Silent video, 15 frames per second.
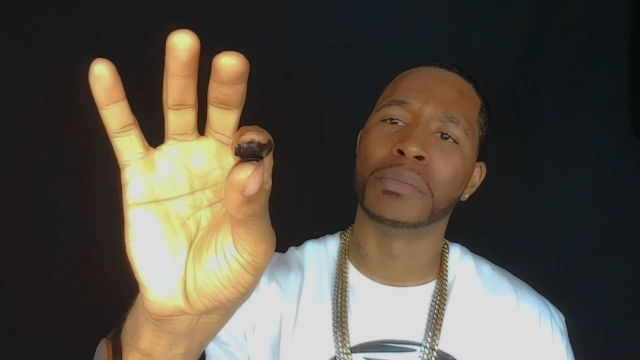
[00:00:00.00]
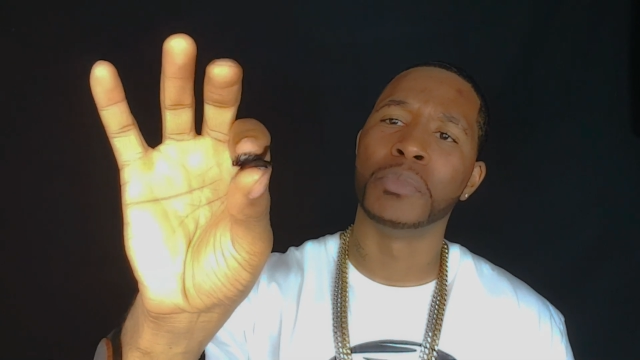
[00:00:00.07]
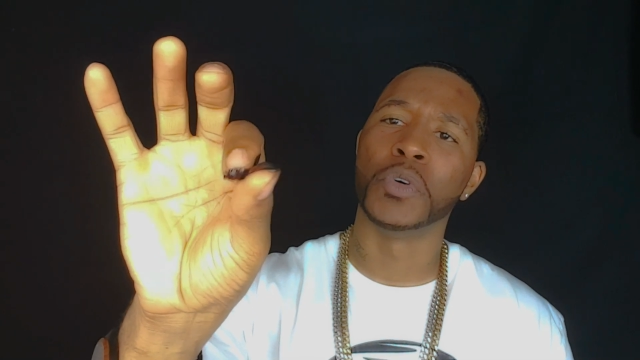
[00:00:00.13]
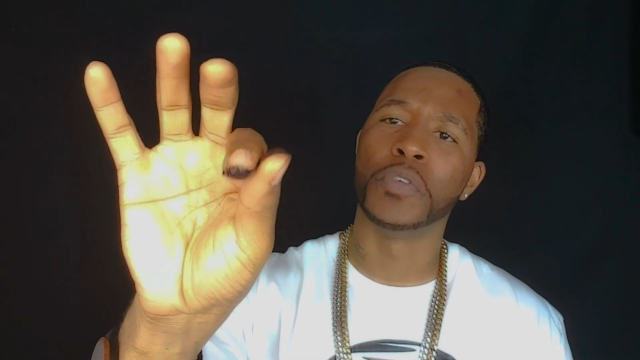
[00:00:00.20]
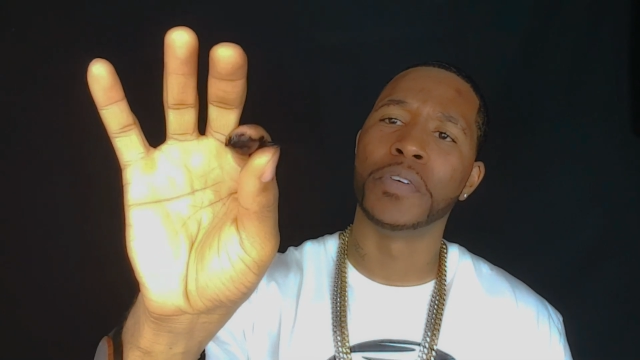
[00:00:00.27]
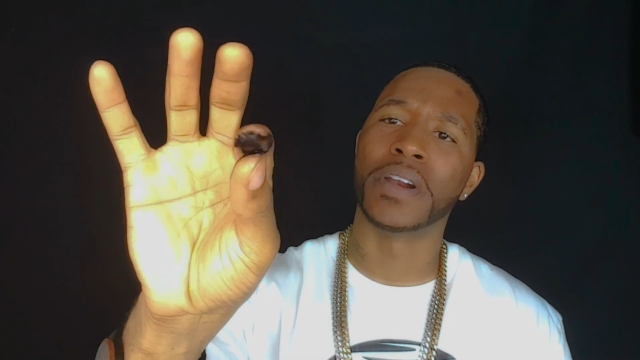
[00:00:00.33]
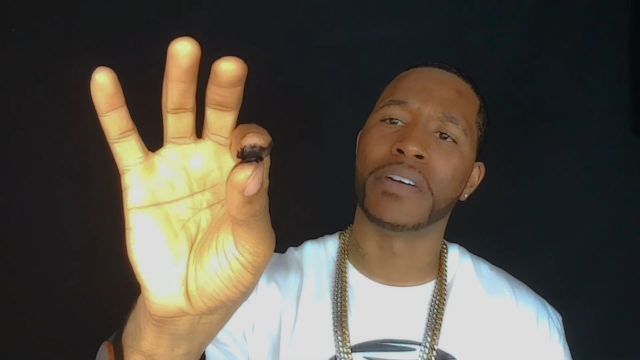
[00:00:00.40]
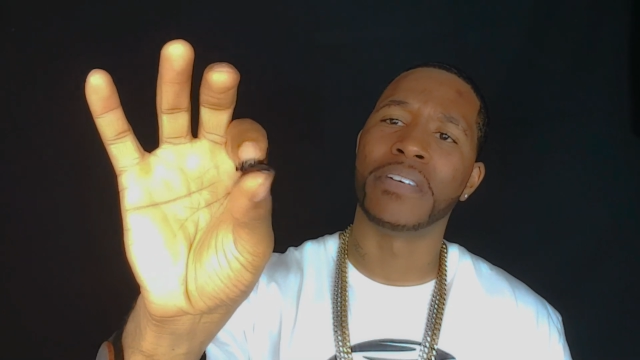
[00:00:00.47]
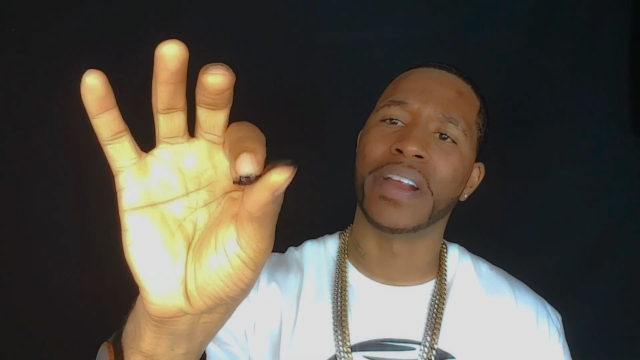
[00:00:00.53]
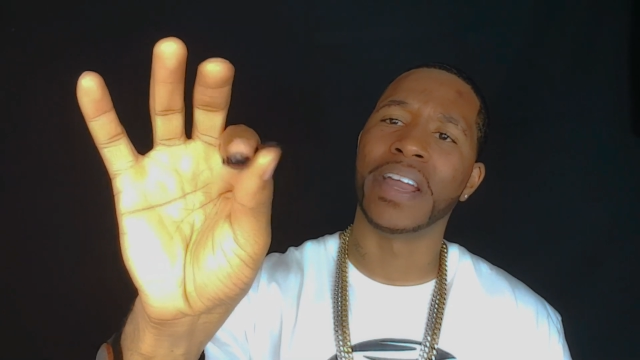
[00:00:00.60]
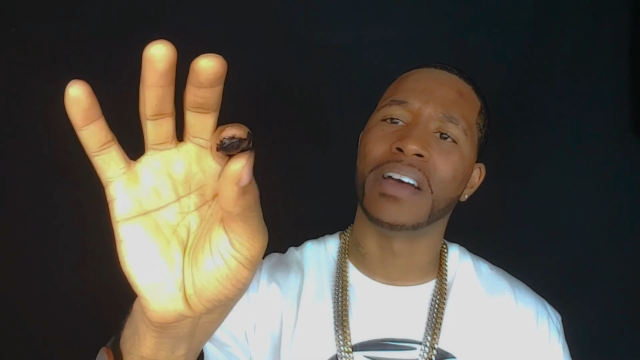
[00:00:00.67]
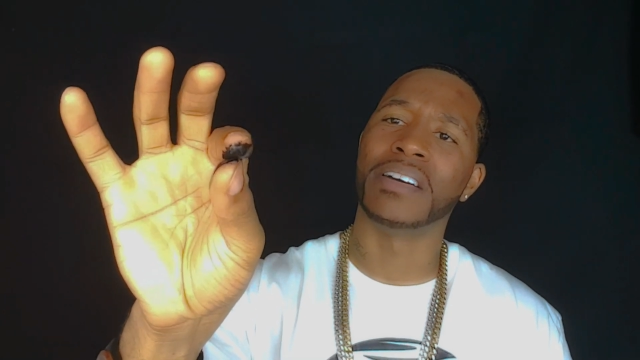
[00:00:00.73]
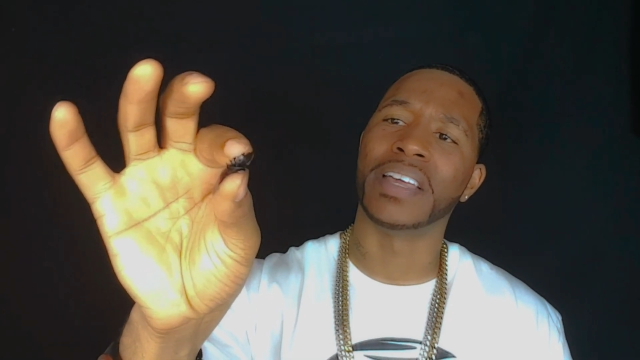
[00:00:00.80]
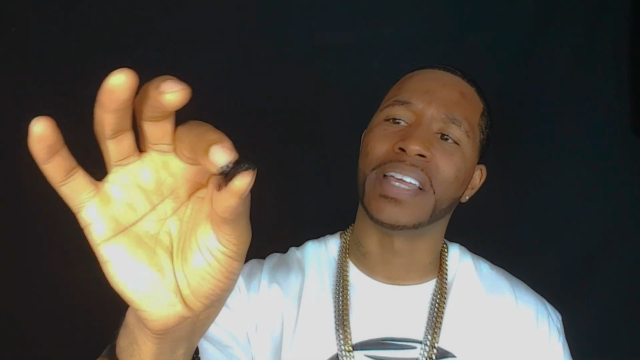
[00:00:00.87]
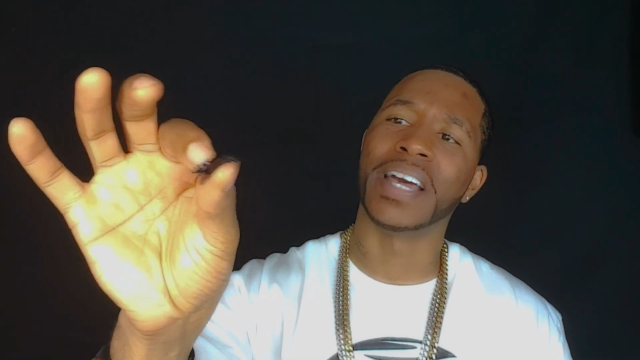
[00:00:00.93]
move it
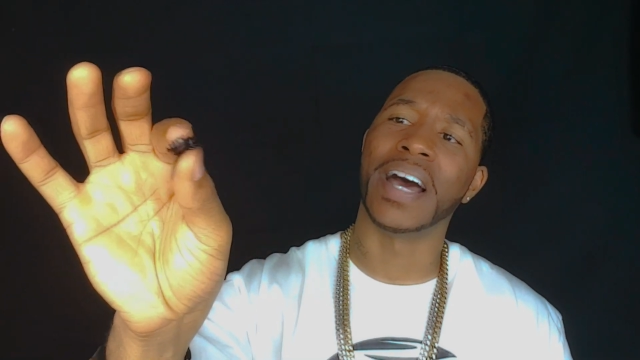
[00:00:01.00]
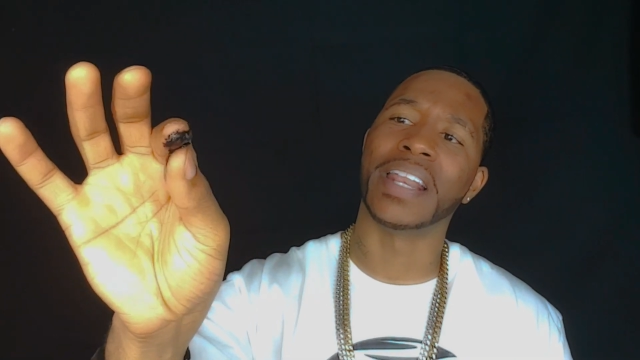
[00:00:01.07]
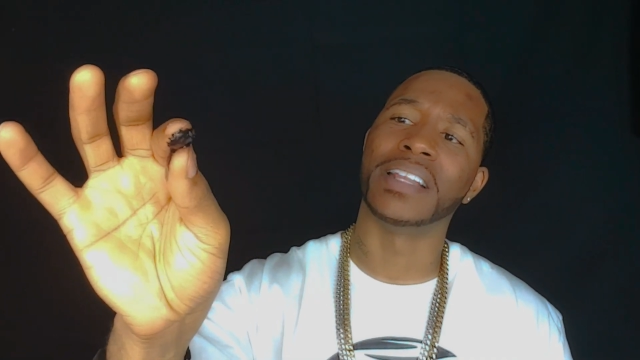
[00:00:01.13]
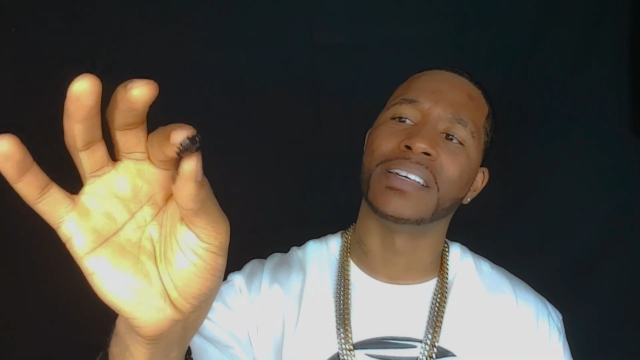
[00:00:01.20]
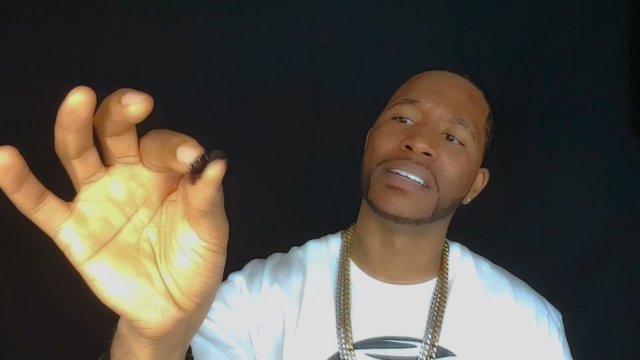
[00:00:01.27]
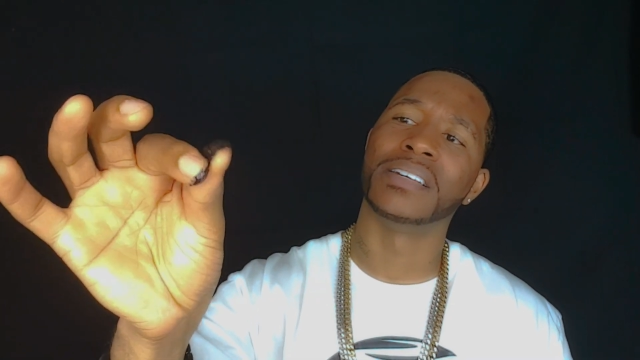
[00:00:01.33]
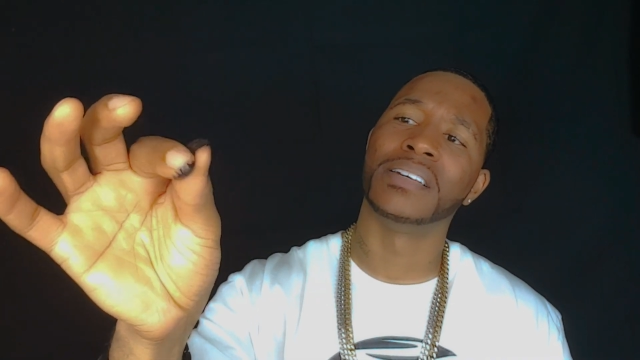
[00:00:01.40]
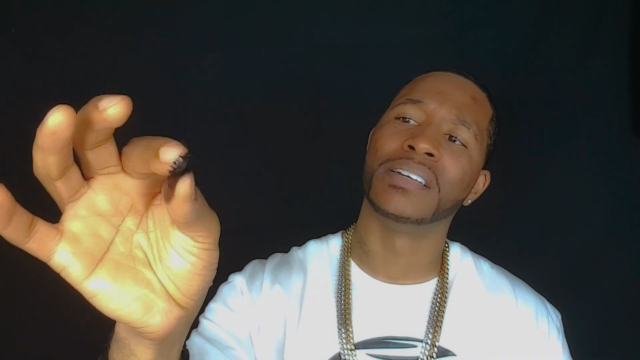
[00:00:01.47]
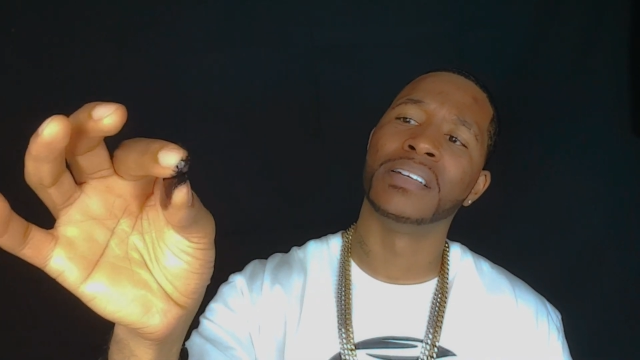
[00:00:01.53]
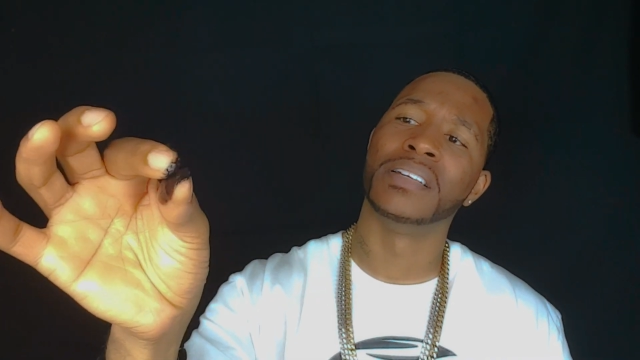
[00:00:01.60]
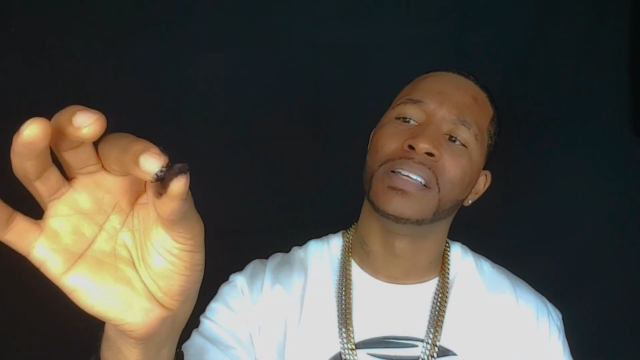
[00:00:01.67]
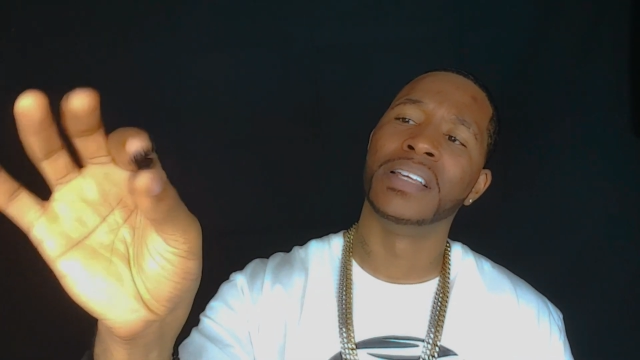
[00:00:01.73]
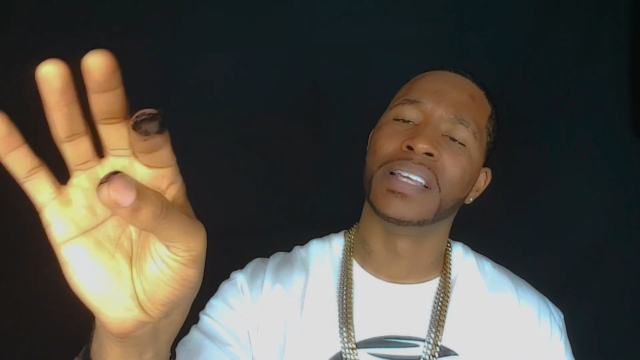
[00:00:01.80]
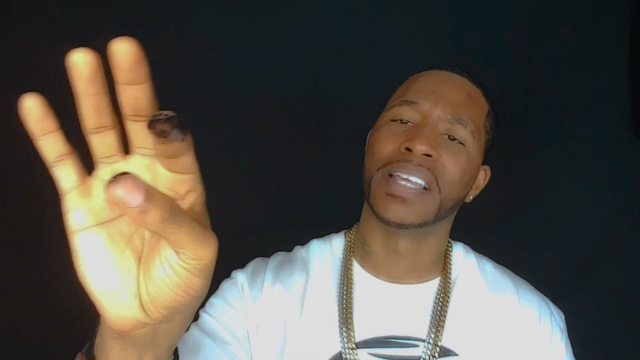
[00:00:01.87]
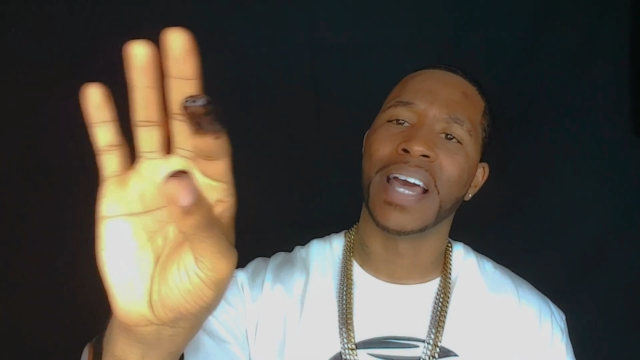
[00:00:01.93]
around, it kind
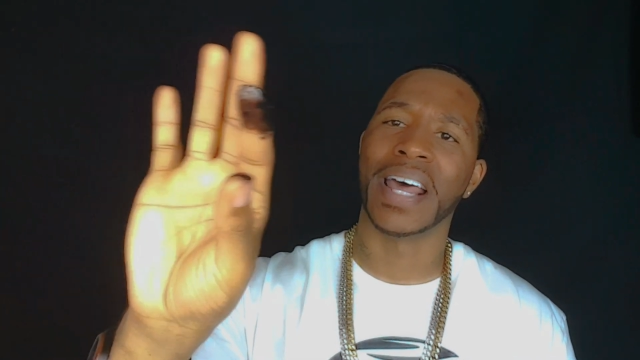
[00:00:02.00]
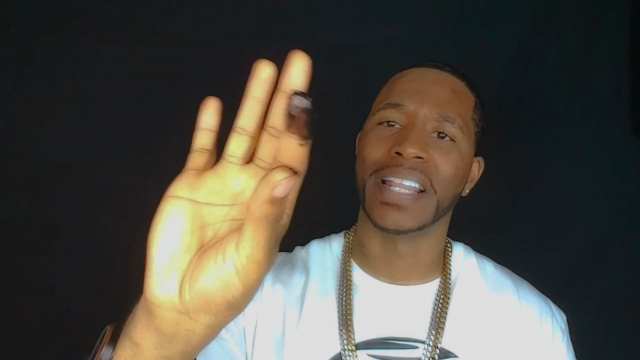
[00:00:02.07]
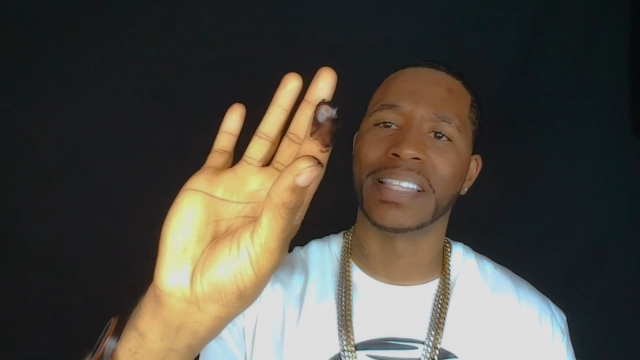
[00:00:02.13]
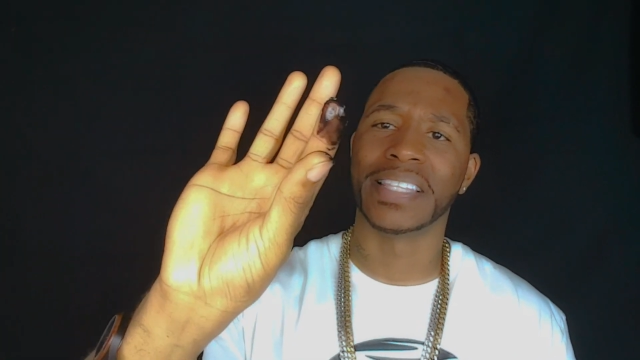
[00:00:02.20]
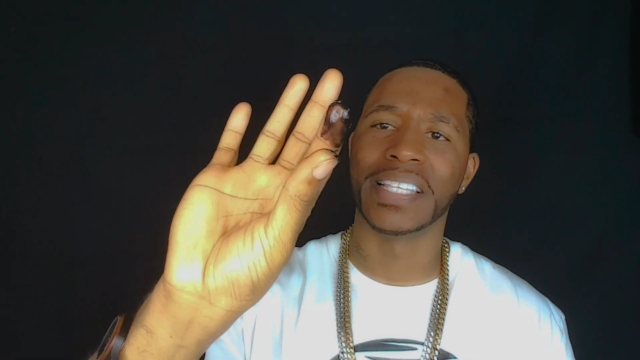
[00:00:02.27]
of